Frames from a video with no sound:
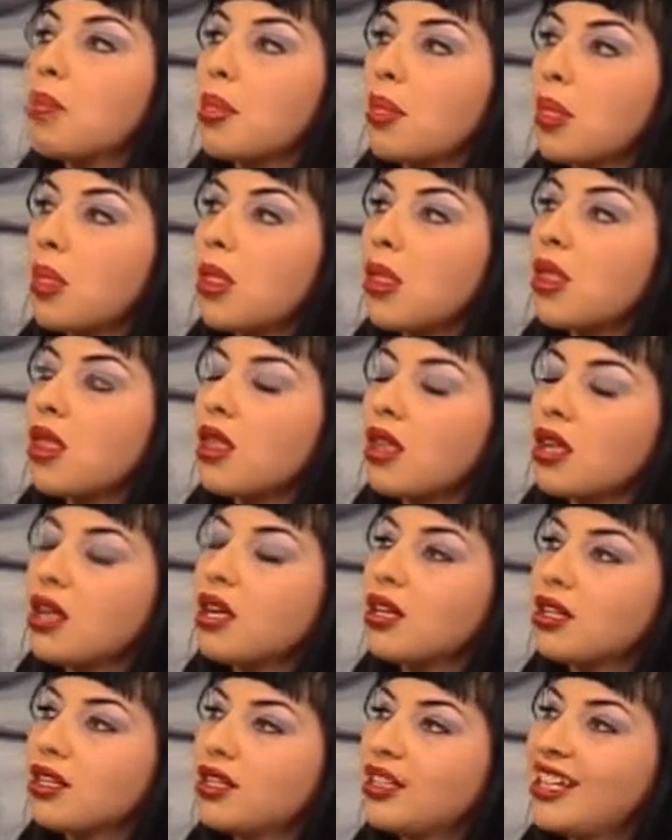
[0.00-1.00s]
walked in on
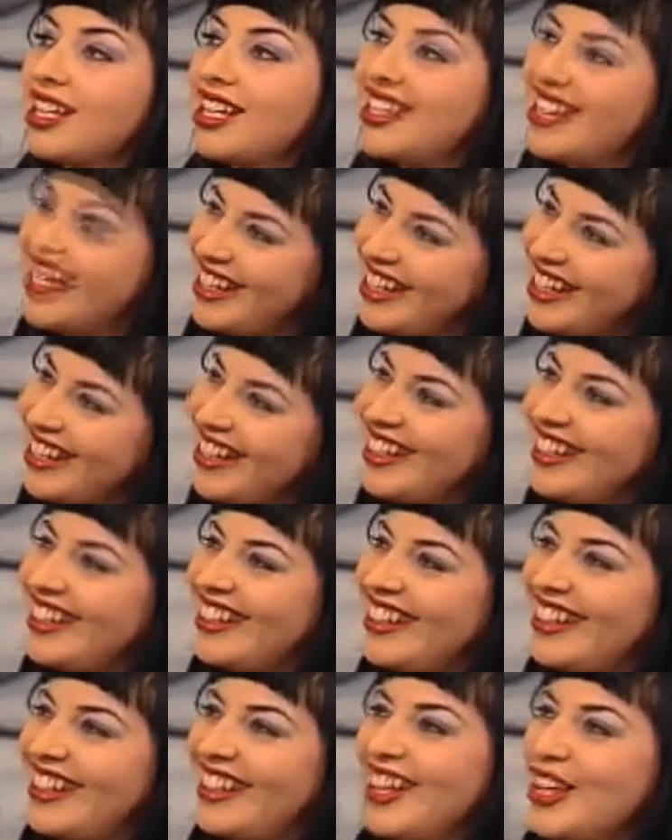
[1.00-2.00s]
her one time.
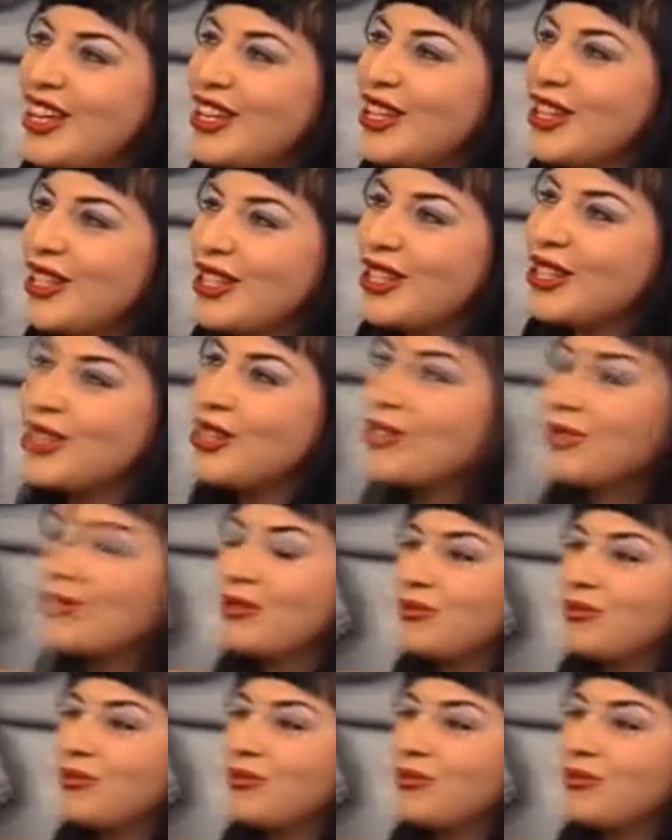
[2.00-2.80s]
It was pretty